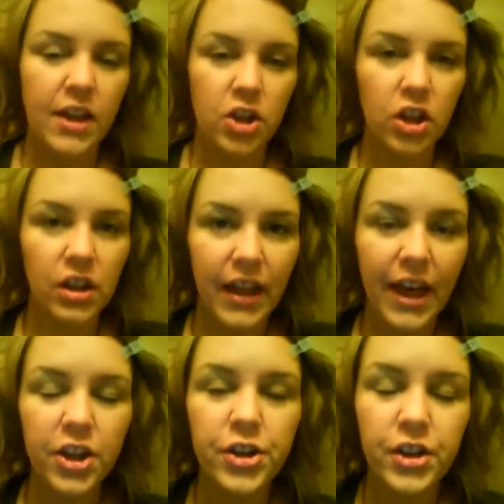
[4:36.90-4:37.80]
And
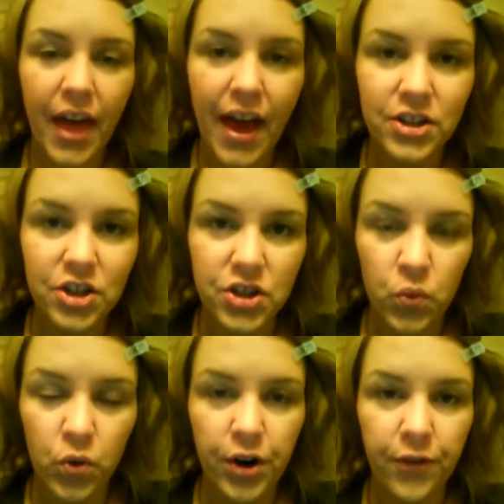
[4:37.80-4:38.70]
let your
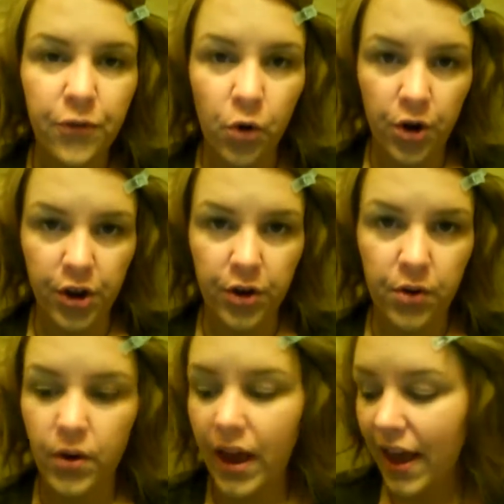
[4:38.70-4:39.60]
lashes work for
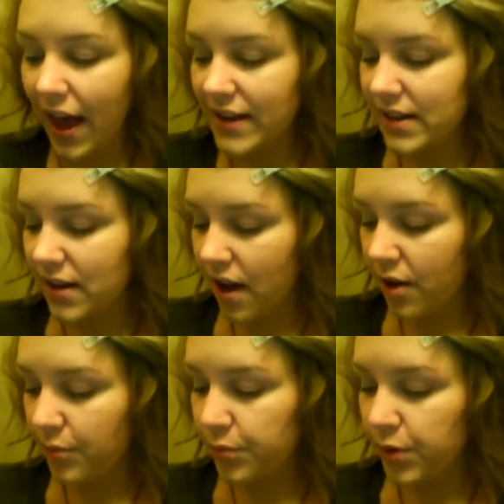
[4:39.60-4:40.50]
you, okay? I did
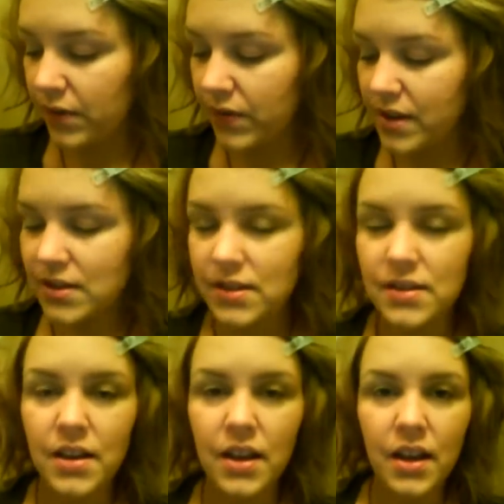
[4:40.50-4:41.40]
a previous
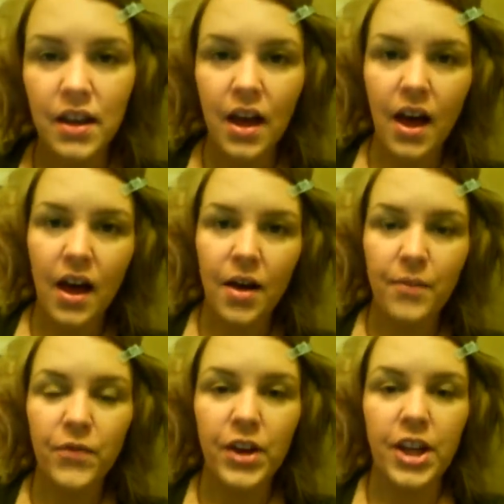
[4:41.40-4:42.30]

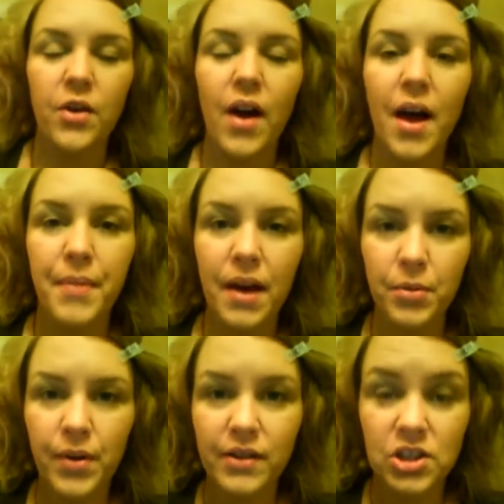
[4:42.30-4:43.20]
video on
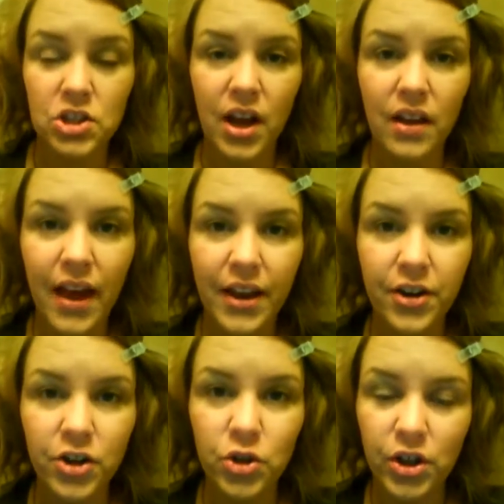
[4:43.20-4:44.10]
Bobbi Brown's gel
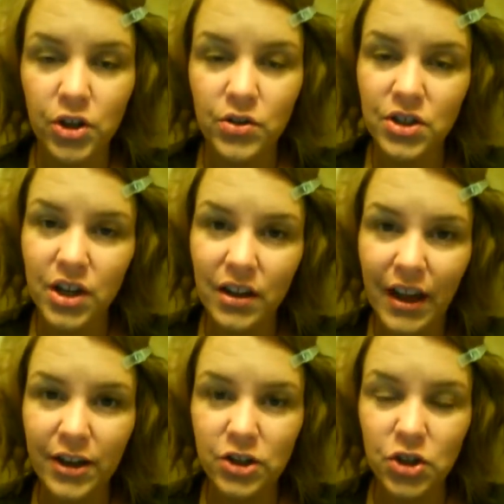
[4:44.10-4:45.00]
liner. You can use gel
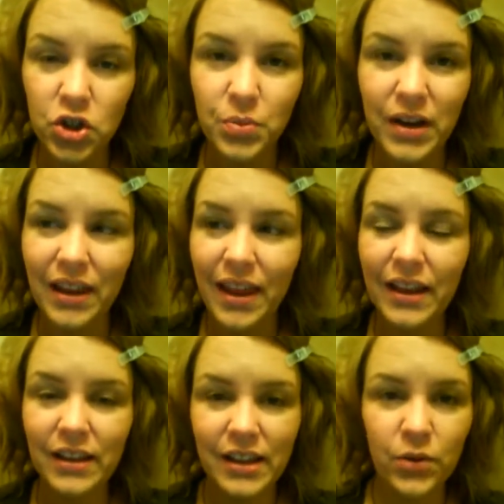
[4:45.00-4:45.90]
liner too, but I
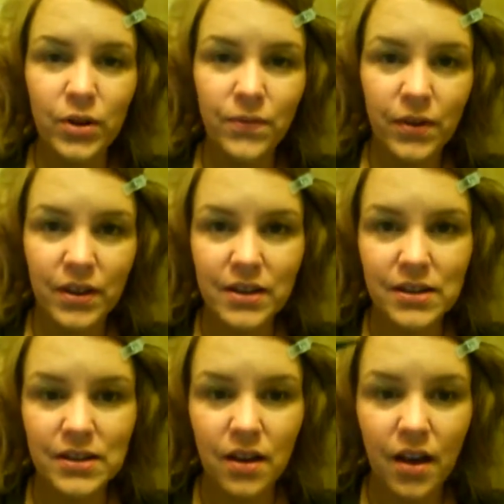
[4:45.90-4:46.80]
like liquid for
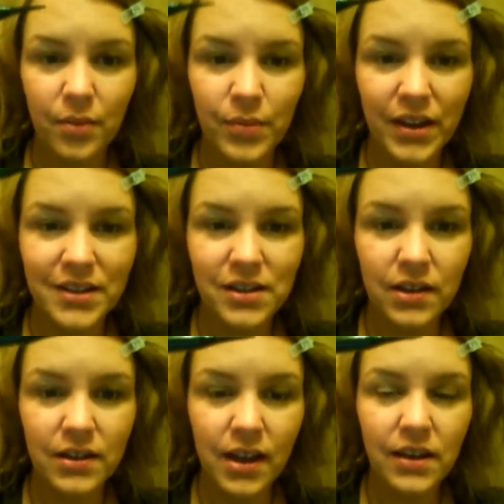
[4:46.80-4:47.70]
this because
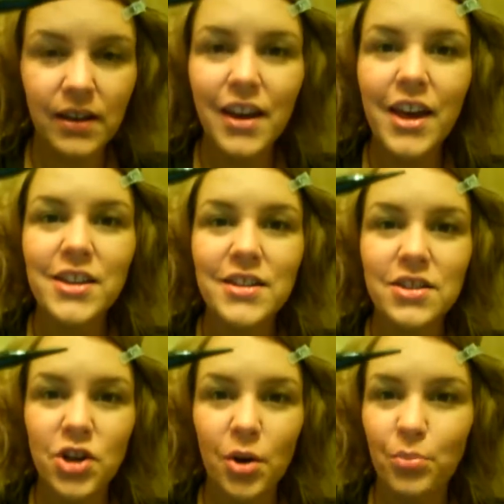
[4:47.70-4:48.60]
look at that nice
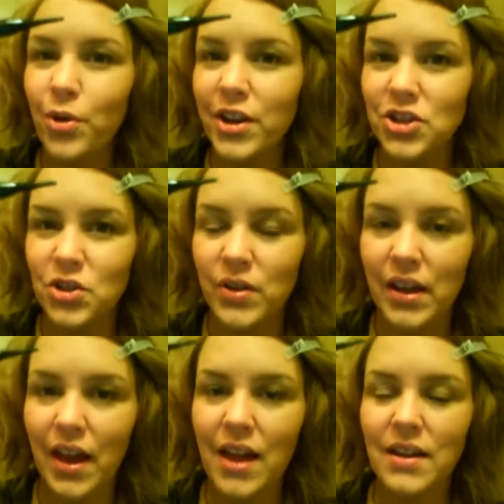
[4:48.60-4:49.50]
sharp points you
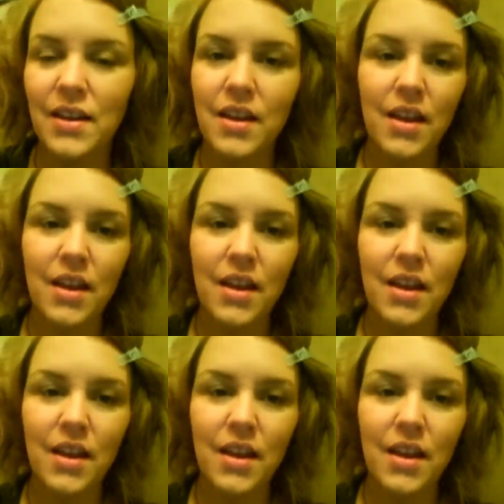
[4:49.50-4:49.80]
can get.